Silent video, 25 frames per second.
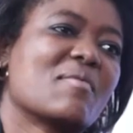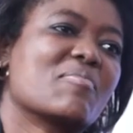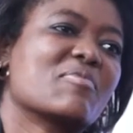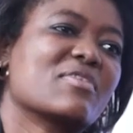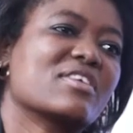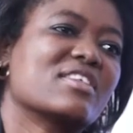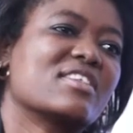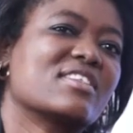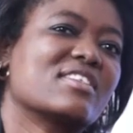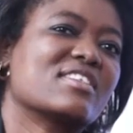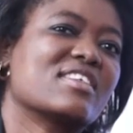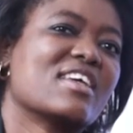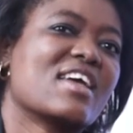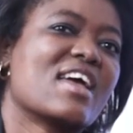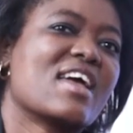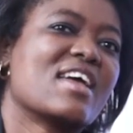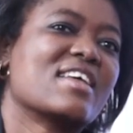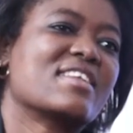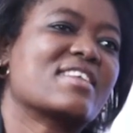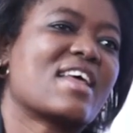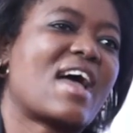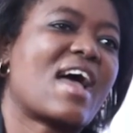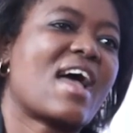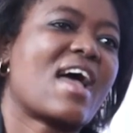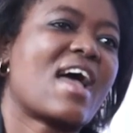
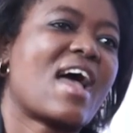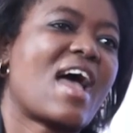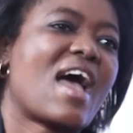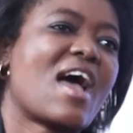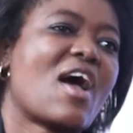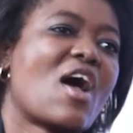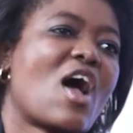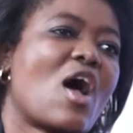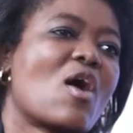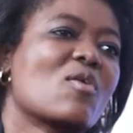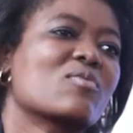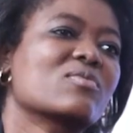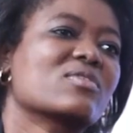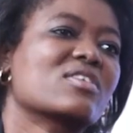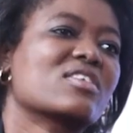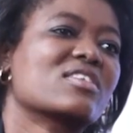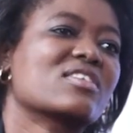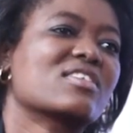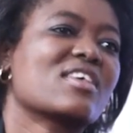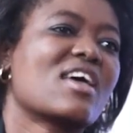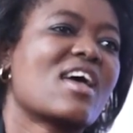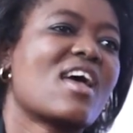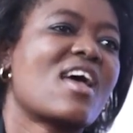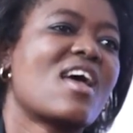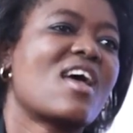appreciate. I would
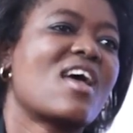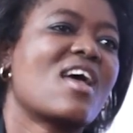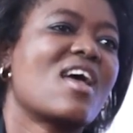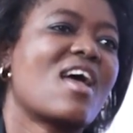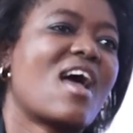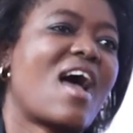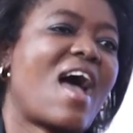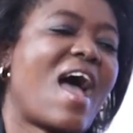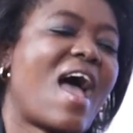say,